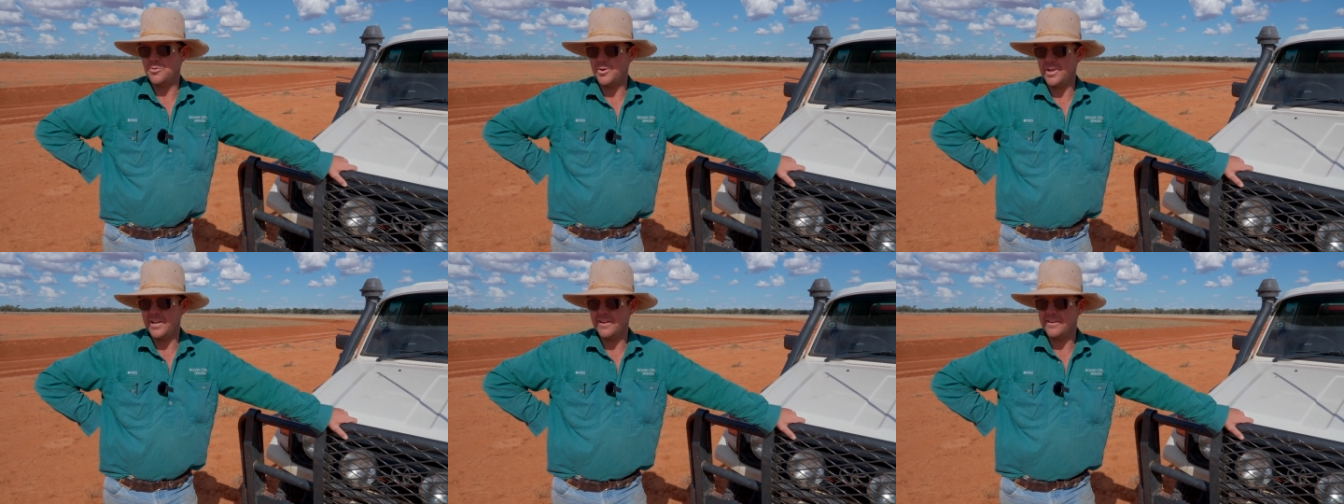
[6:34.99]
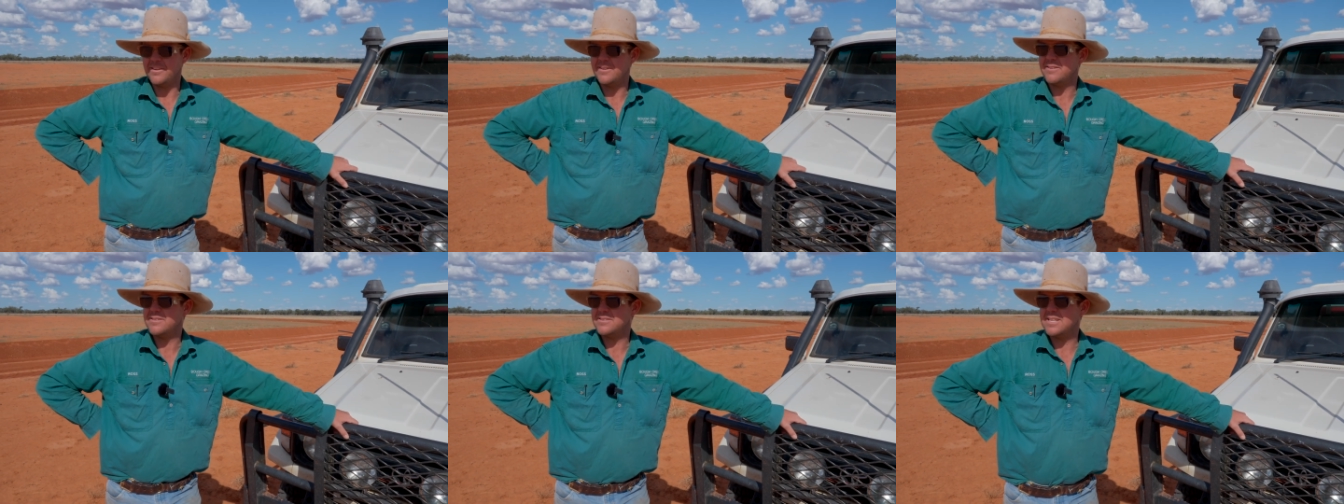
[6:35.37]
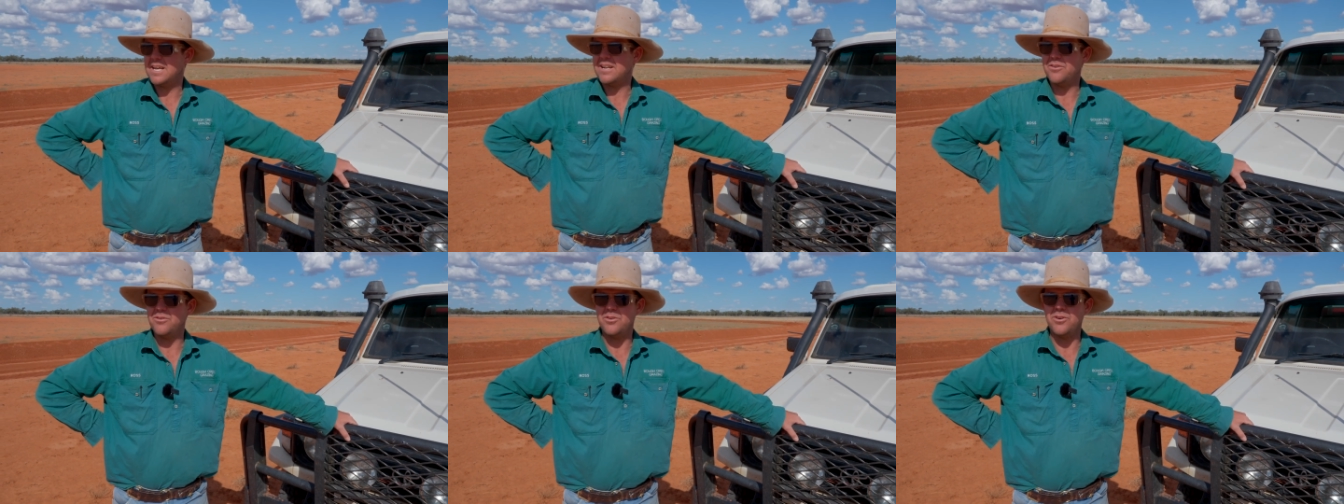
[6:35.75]
hook in and
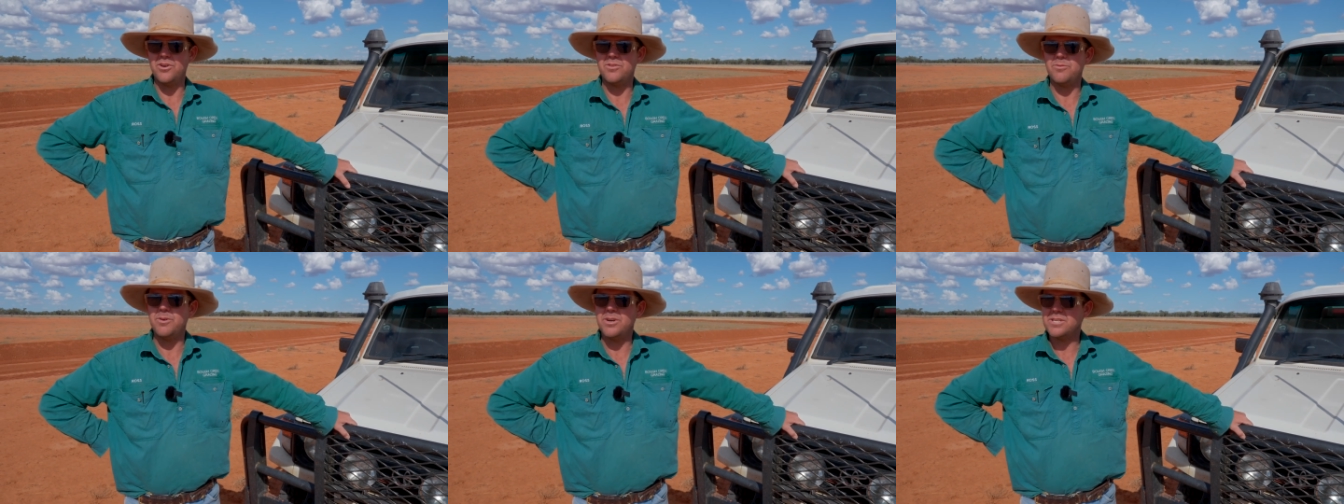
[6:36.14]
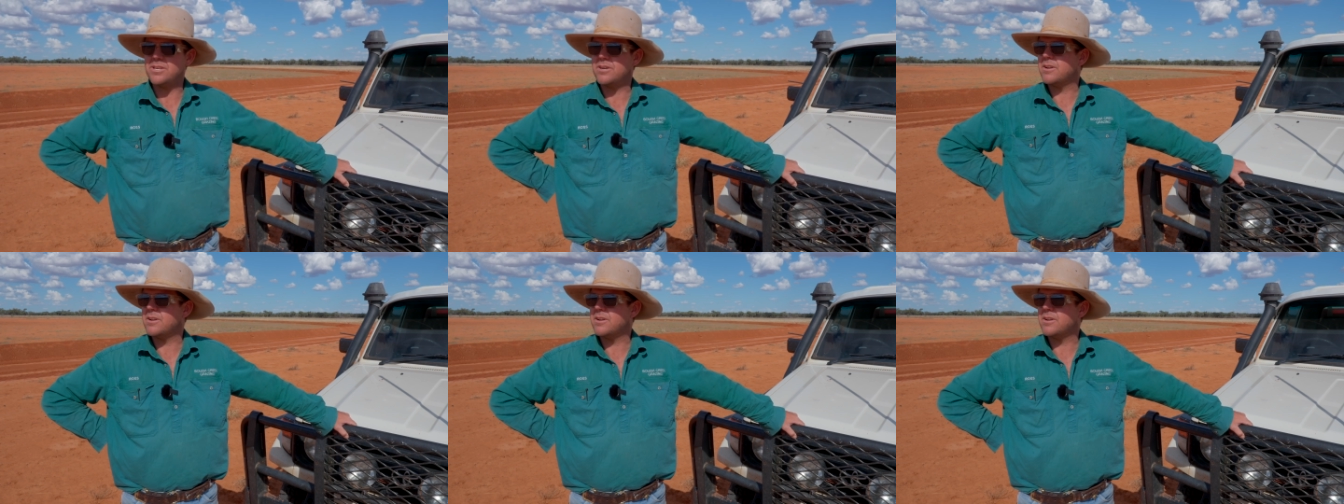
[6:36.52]
start doing earthworks.